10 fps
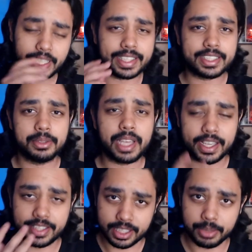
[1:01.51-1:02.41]

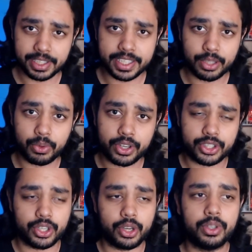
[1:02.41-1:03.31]
accessibility award
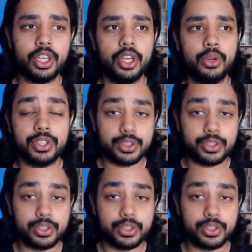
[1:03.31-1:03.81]
show which is